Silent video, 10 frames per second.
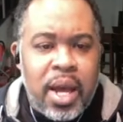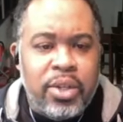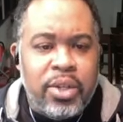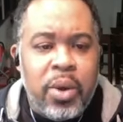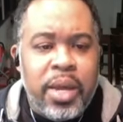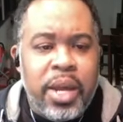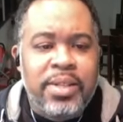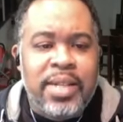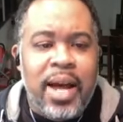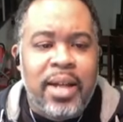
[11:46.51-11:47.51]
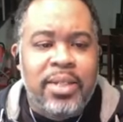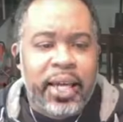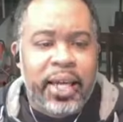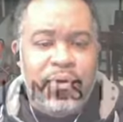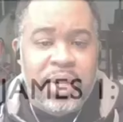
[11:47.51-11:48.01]
And so here's our
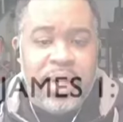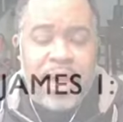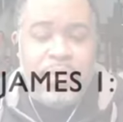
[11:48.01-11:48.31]
text for tonight.